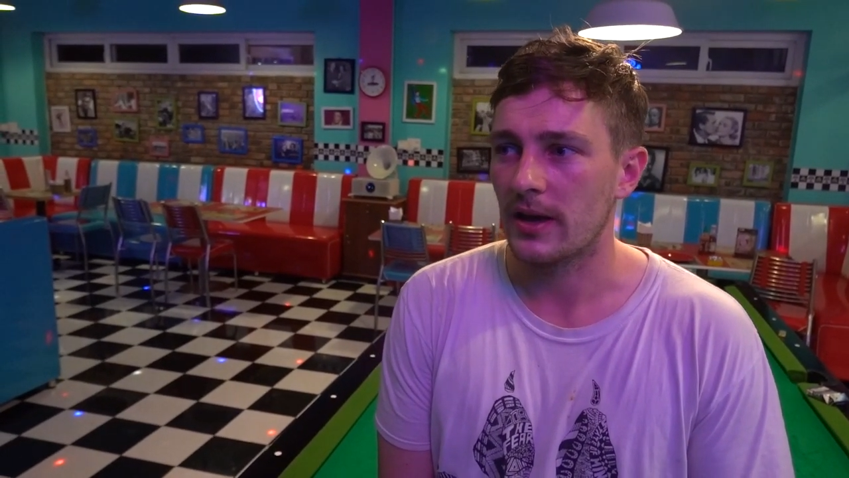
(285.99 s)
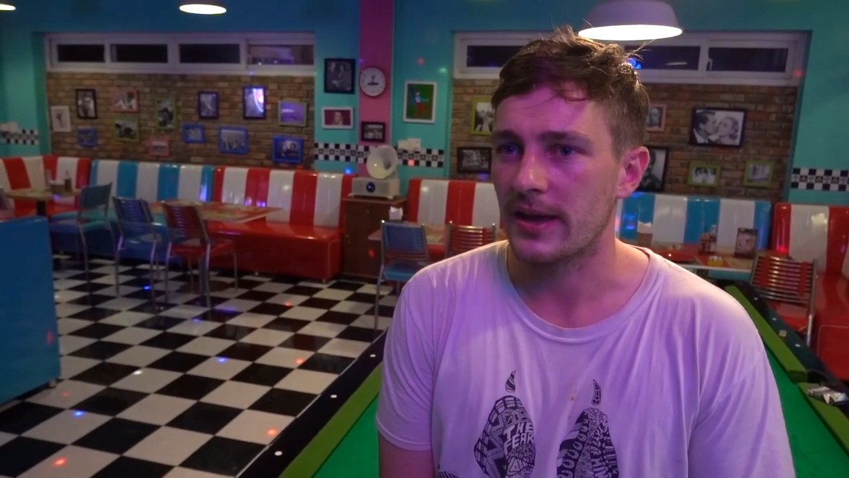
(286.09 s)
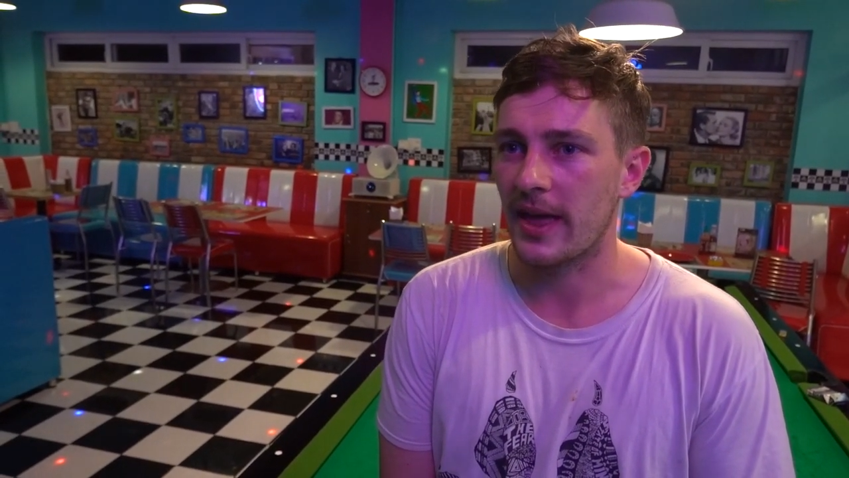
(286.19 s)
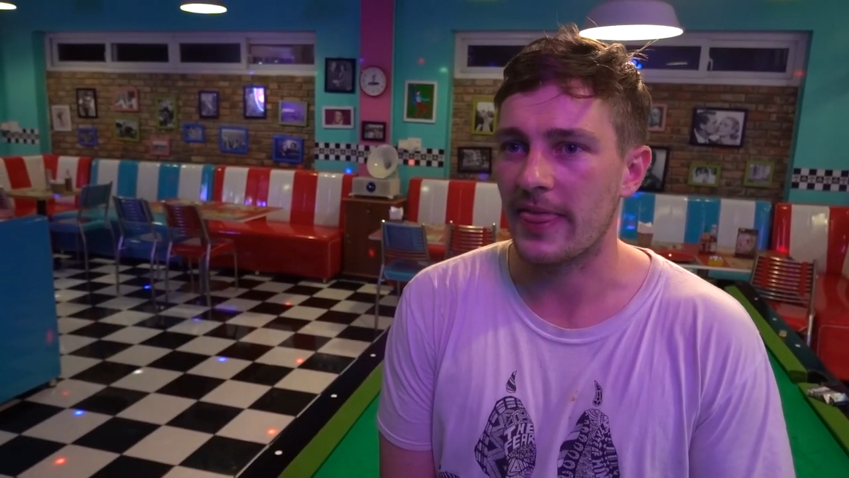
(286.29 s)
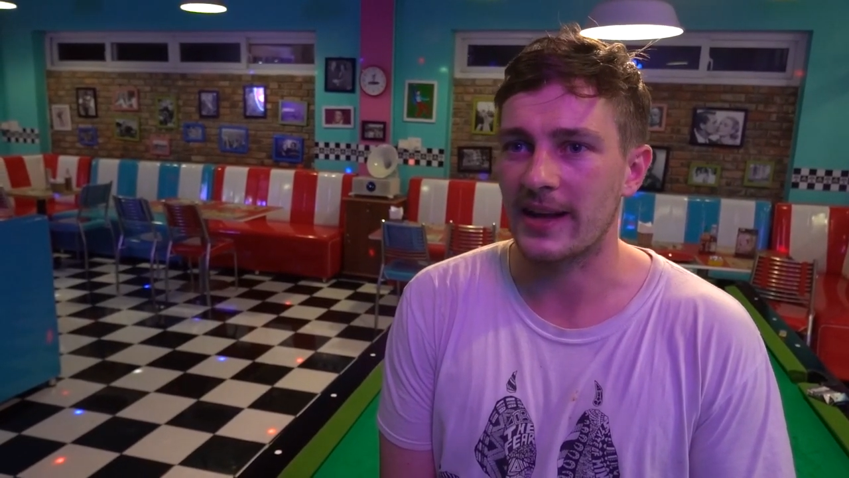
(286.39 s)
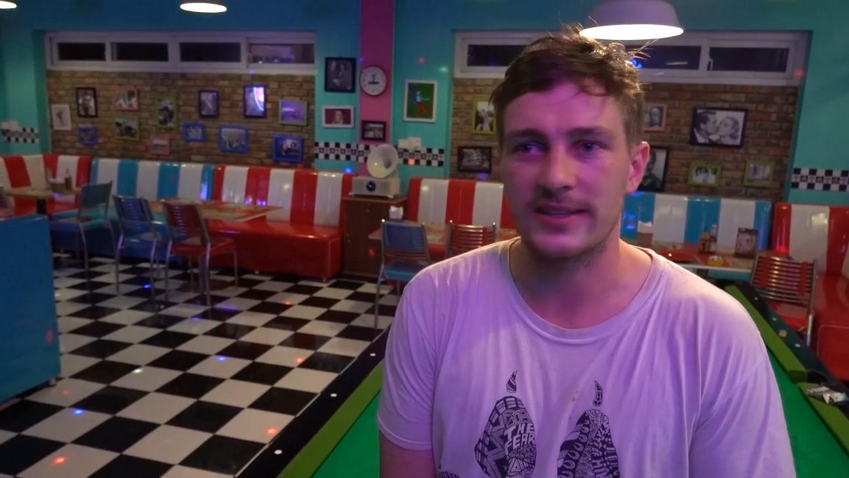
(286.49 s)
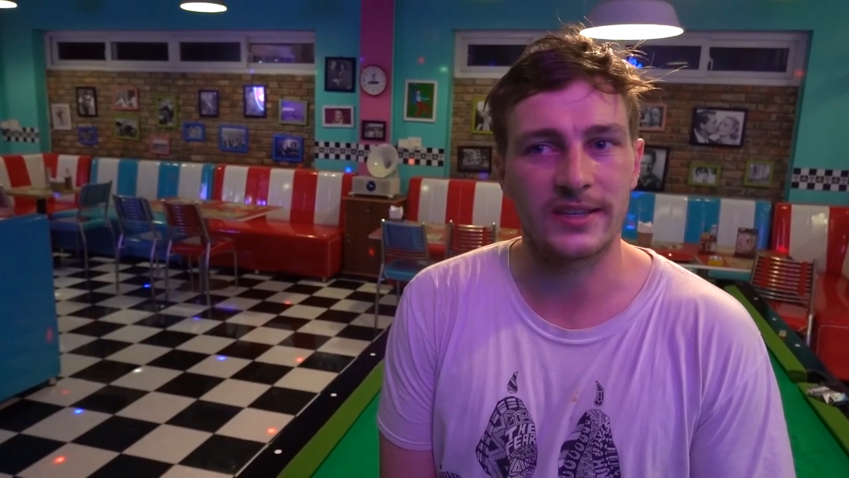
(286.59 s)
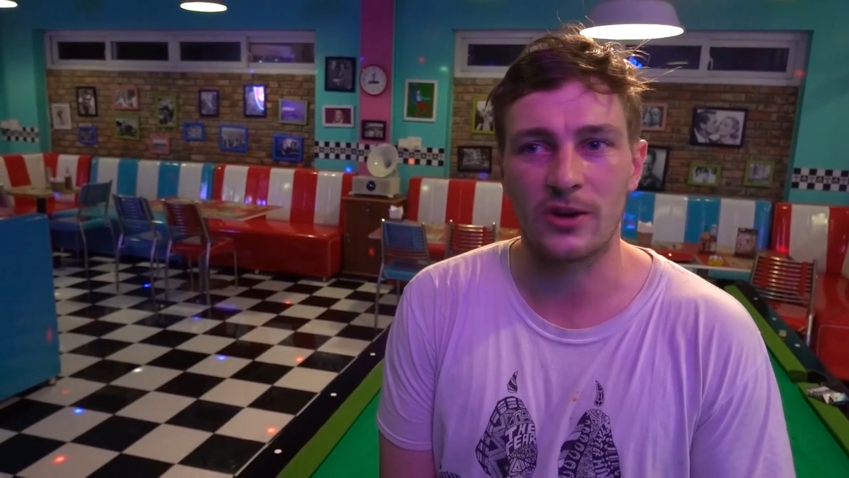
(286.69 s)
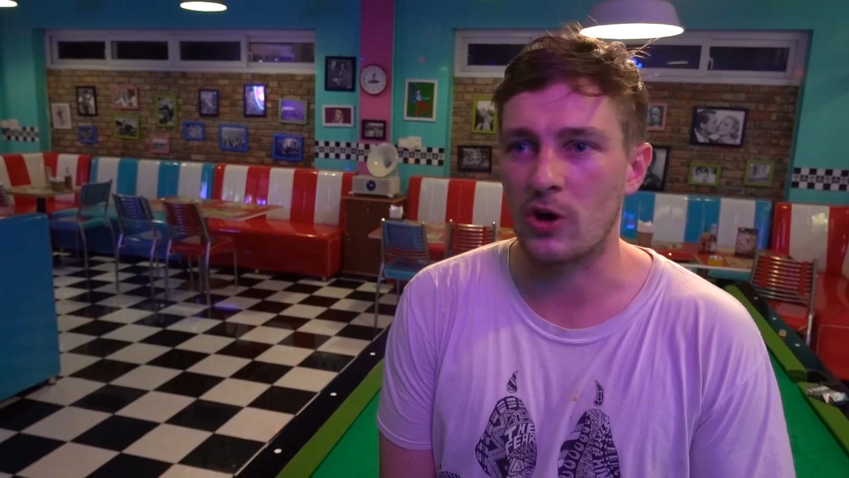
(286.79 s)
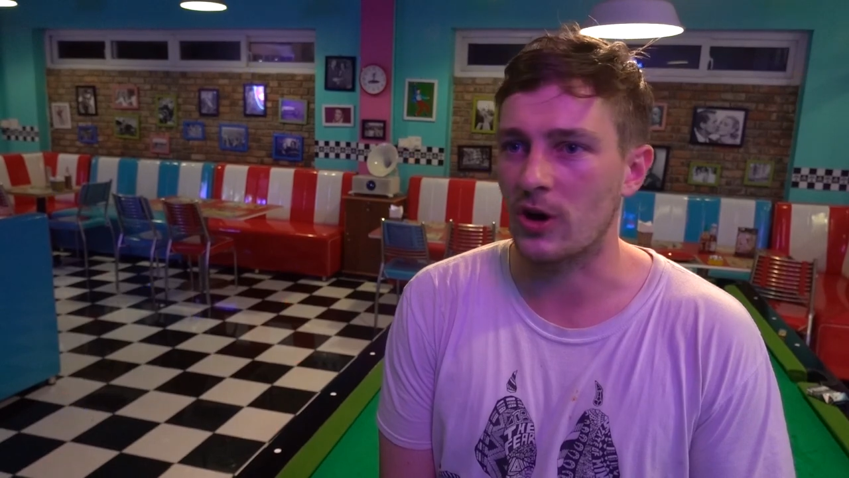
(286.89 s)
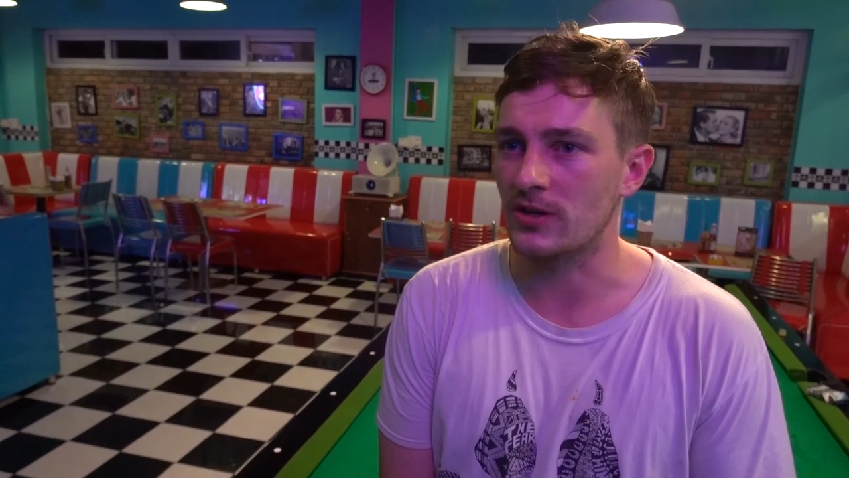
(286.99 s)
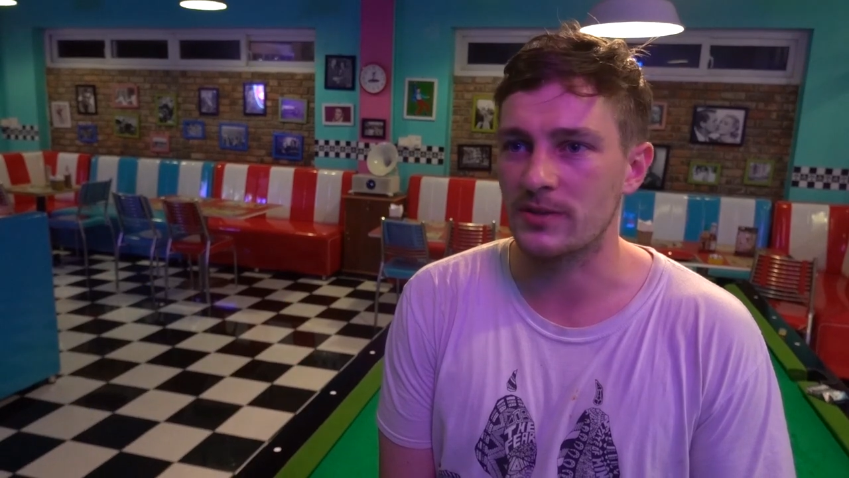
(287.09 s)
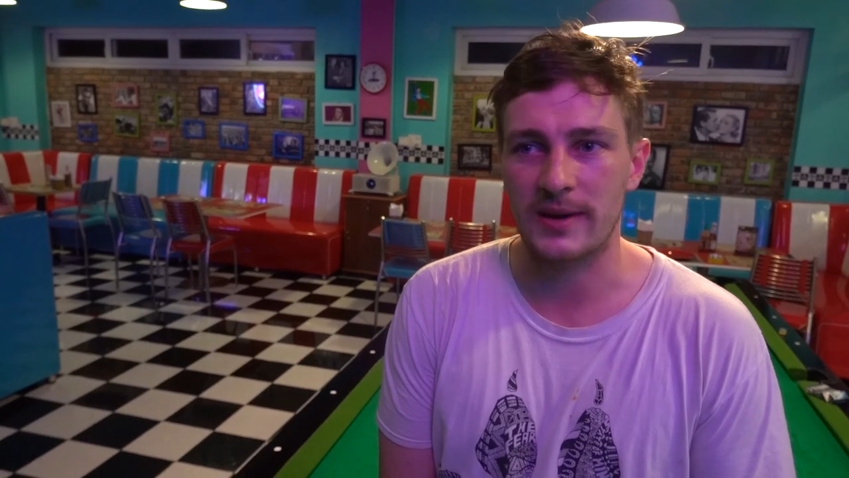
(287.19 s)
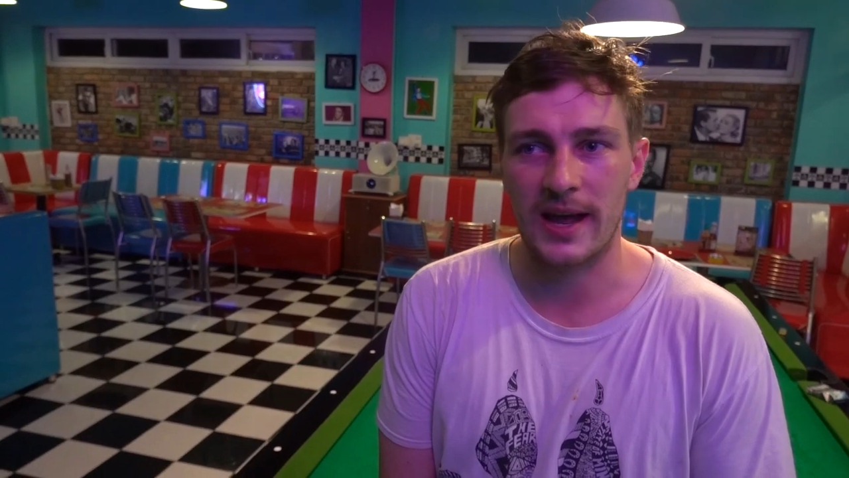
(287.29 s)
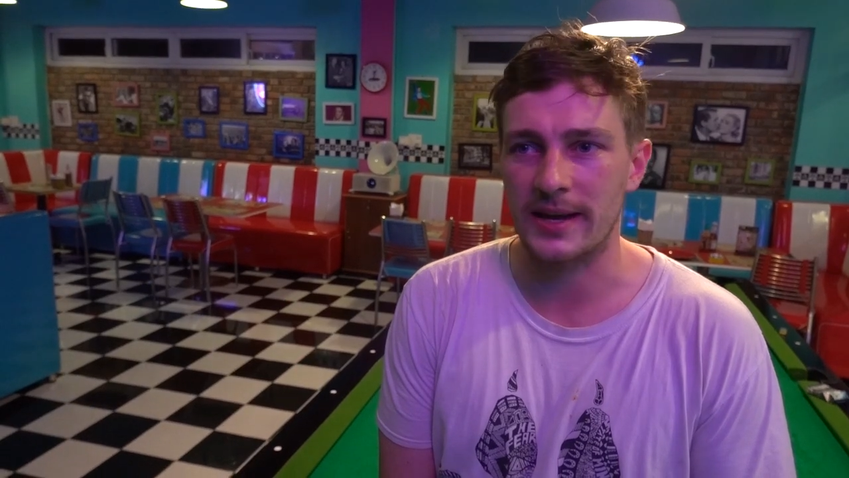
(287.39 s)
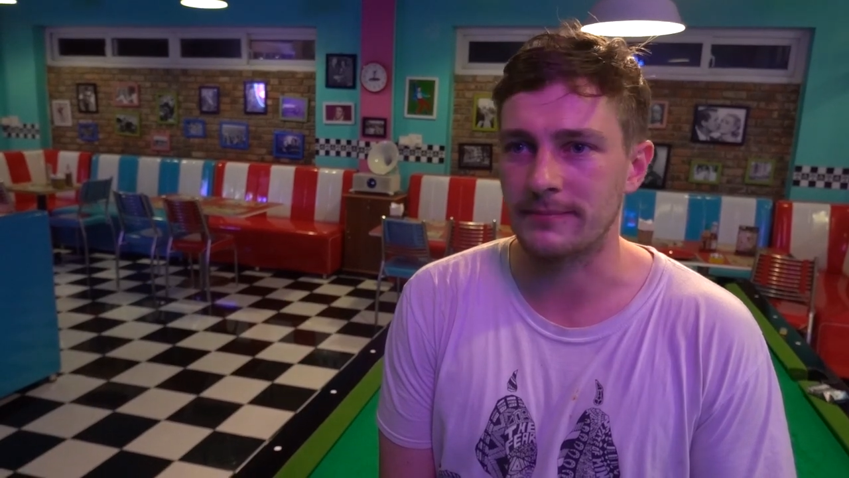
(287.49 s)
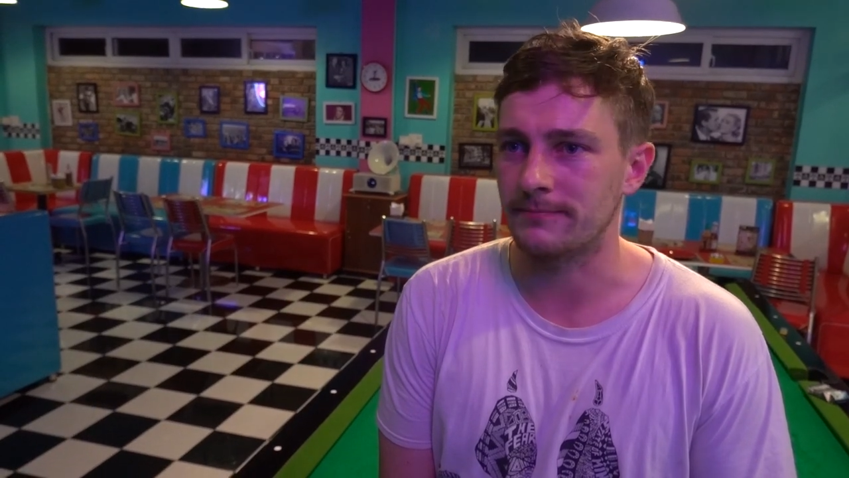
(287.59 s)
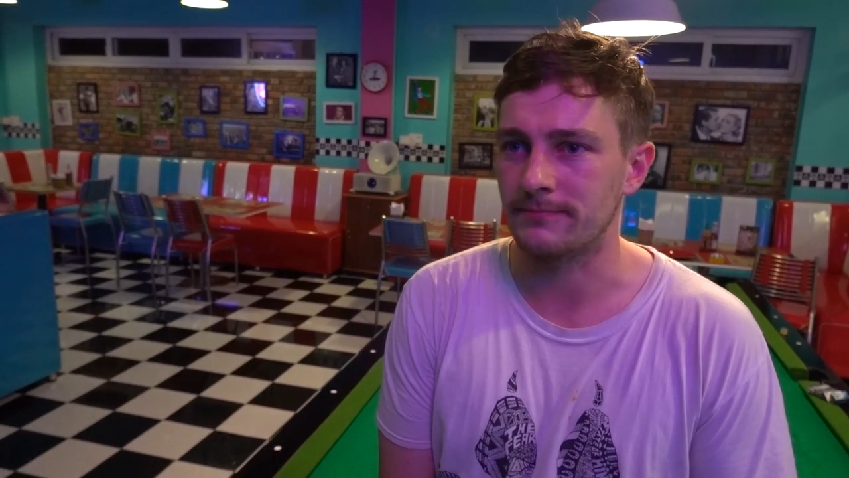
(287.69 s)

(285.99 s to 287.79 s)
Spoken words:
yeah, that did not go to plan.